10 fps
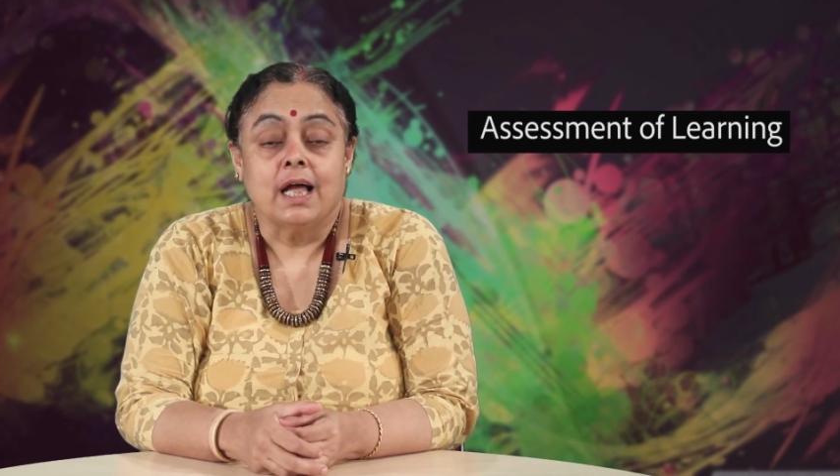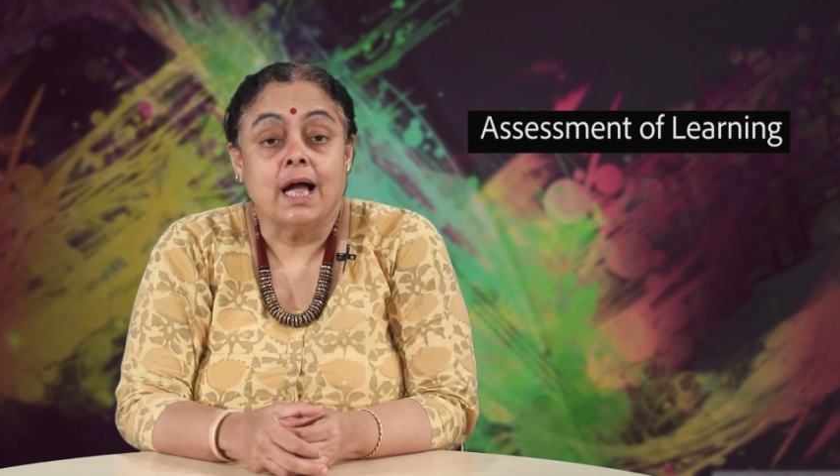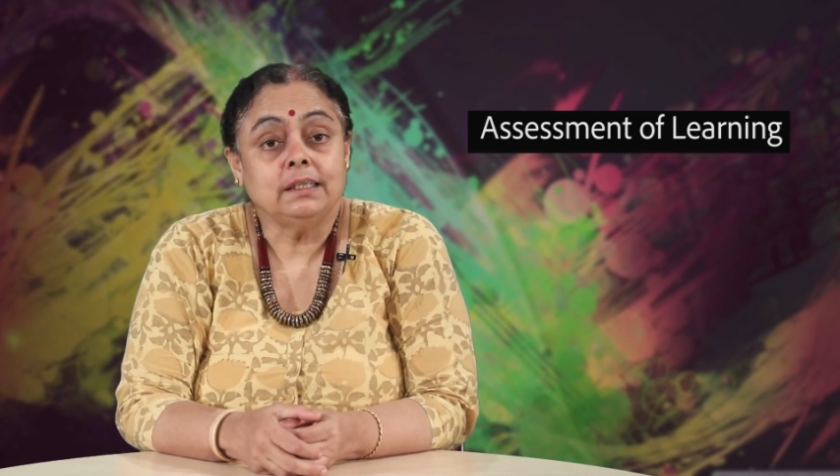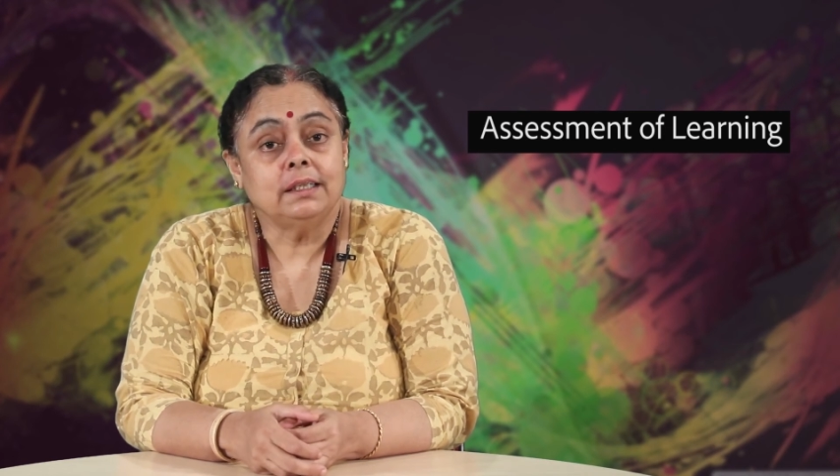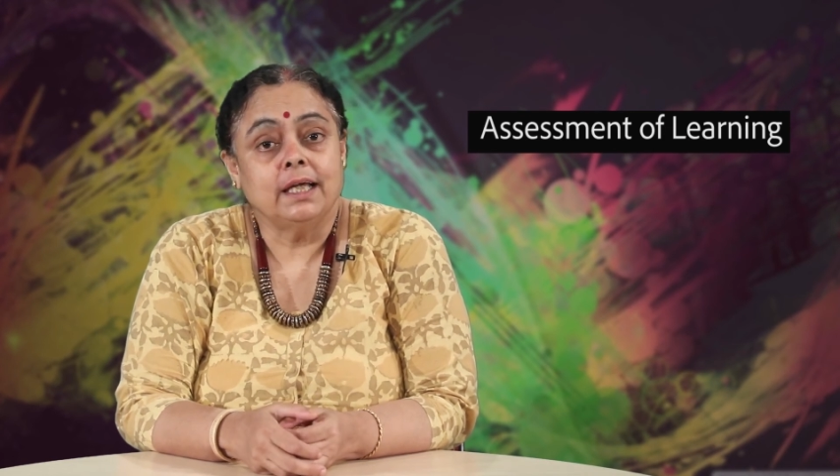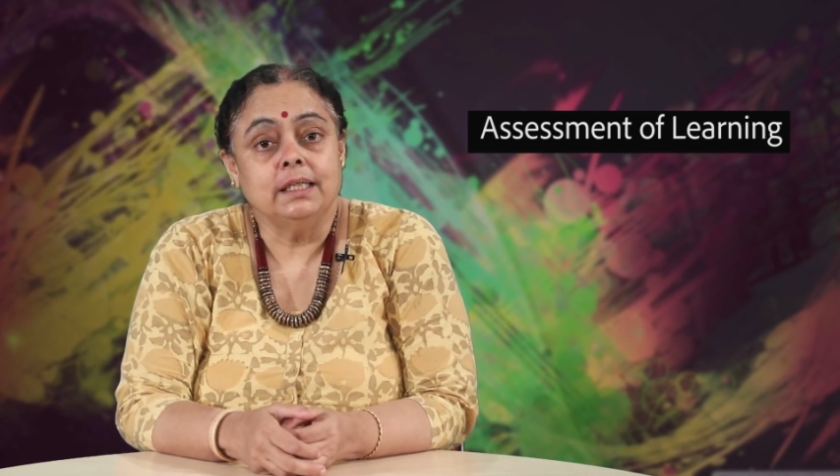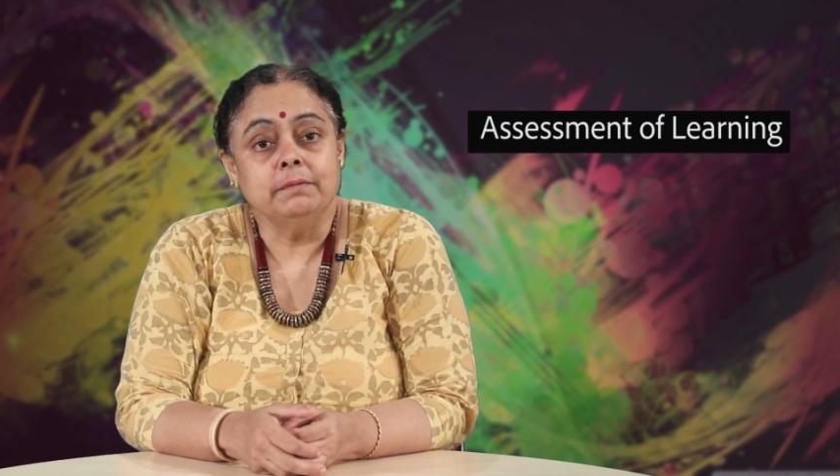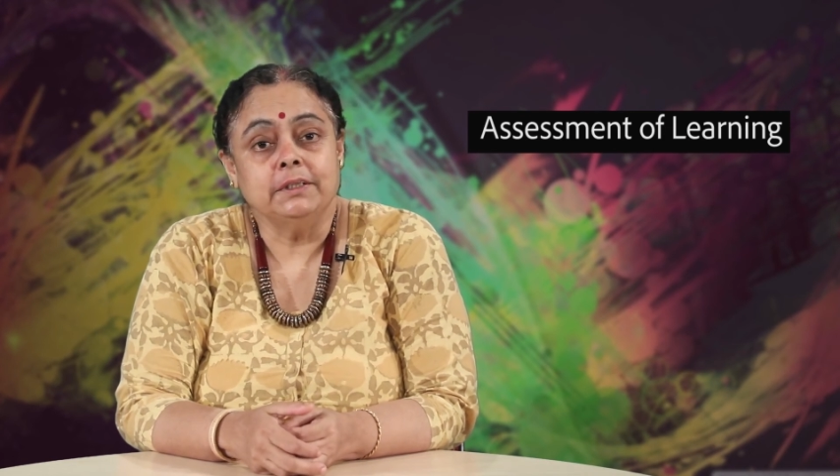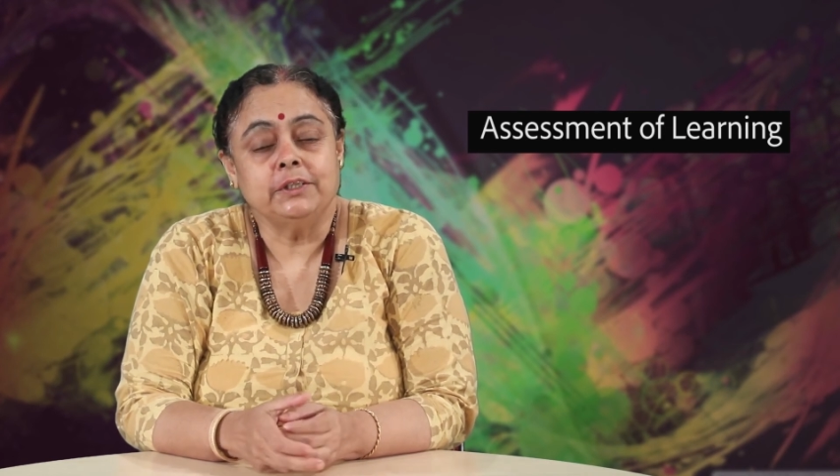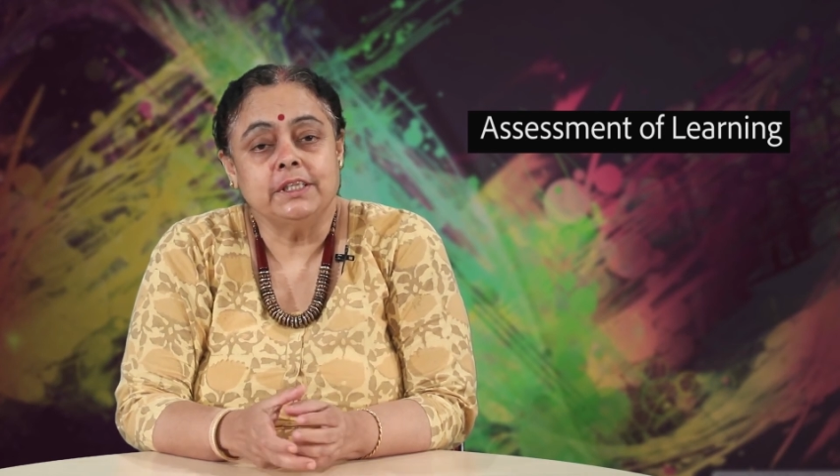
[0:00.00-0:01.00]
at the
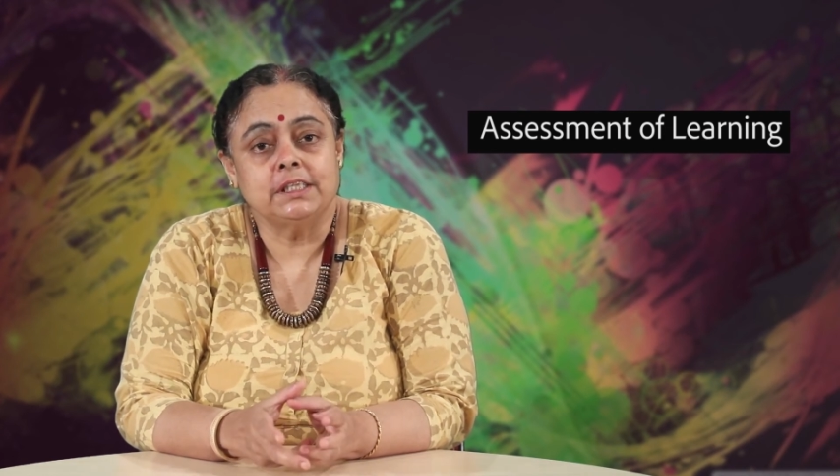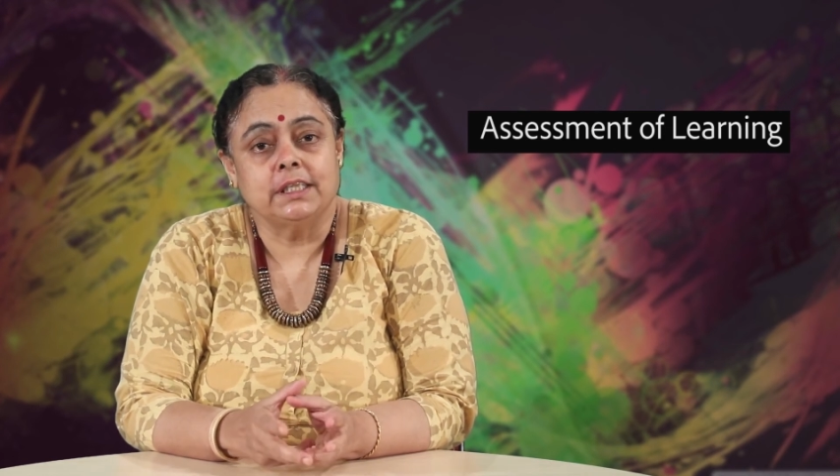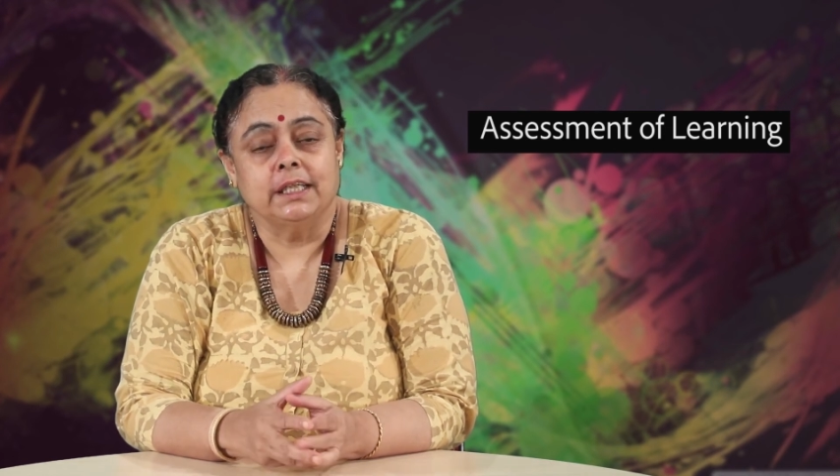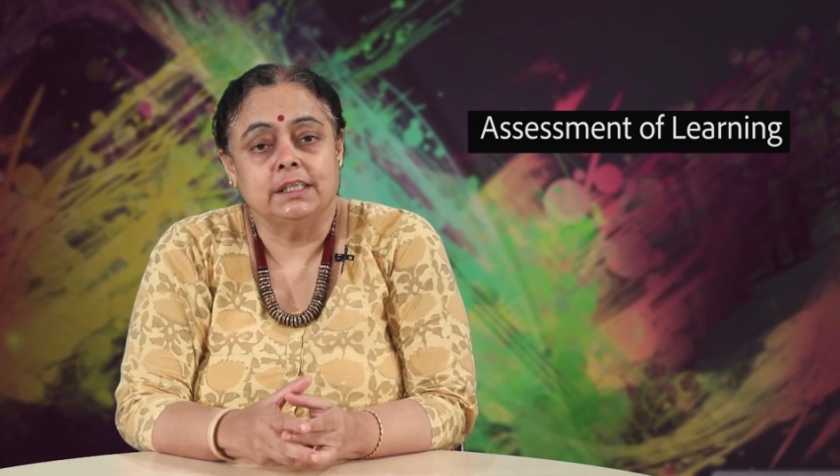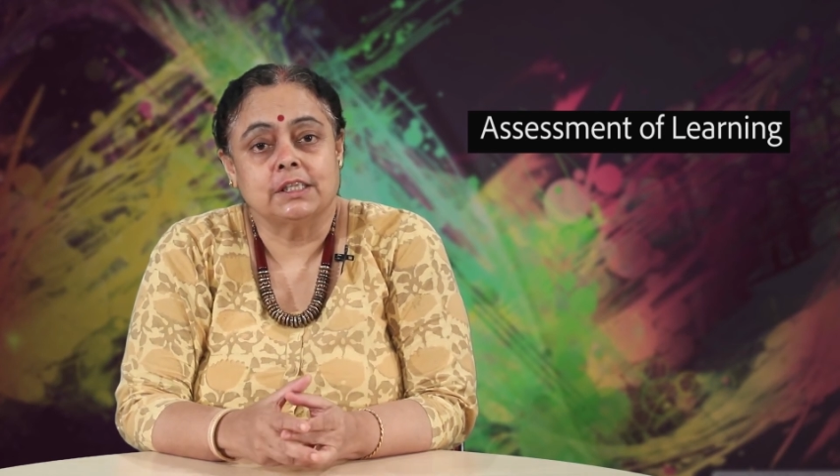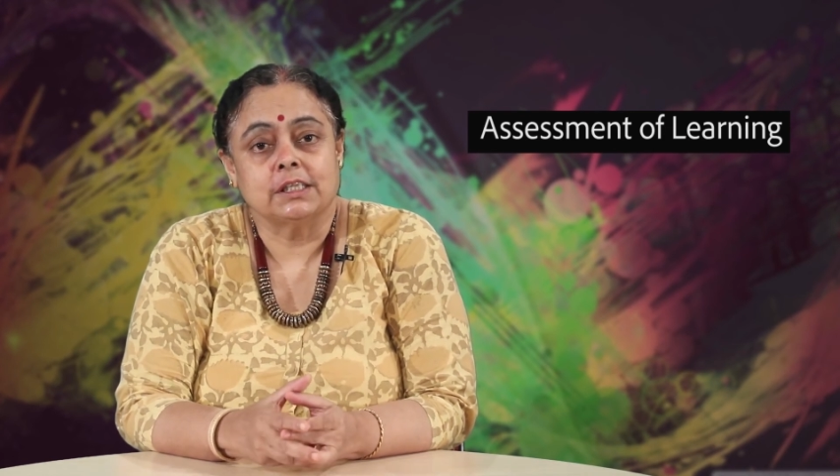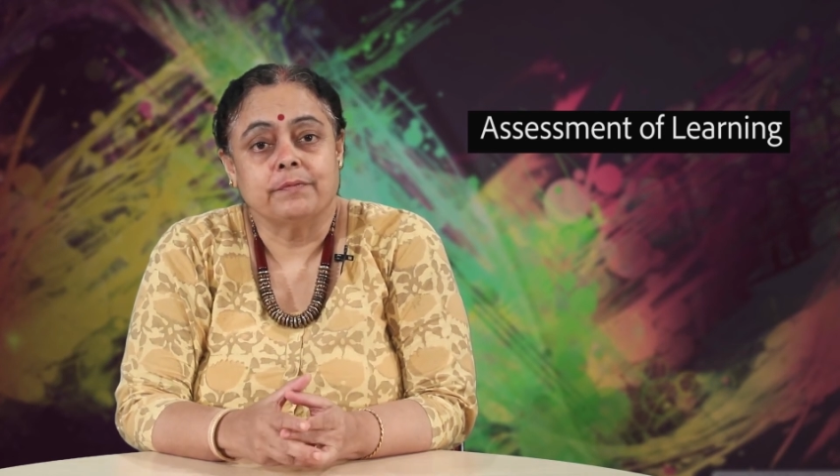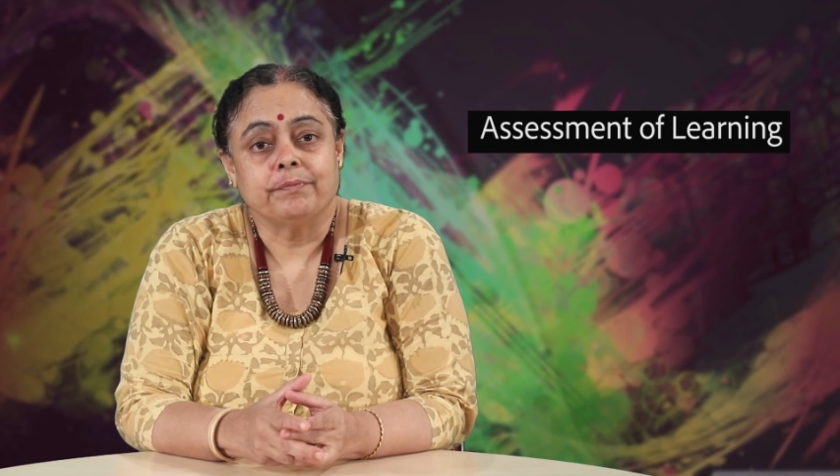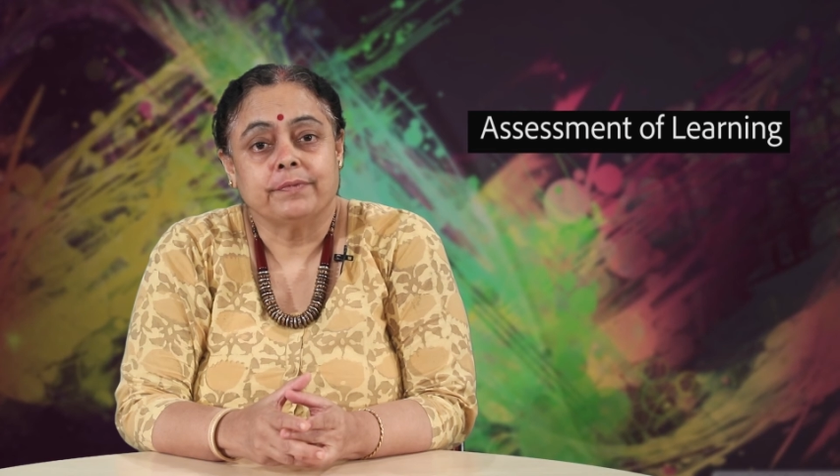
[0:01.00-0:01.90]
elementary stage.